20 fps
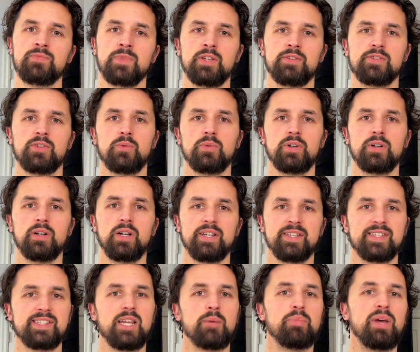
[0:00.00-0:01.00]
So we're a
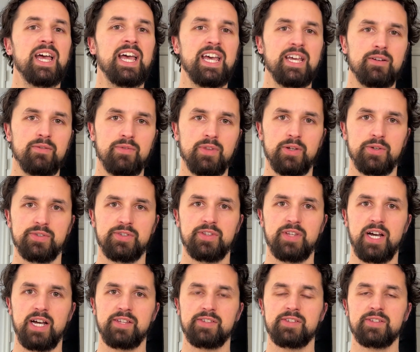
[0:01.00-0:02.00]
step ahead of those
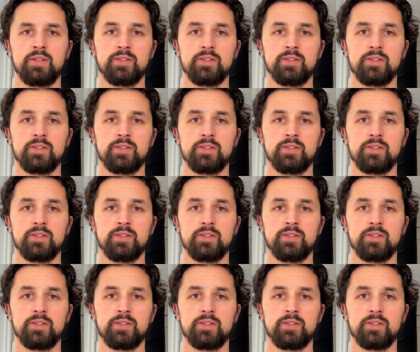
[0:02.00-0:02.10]
thoughts.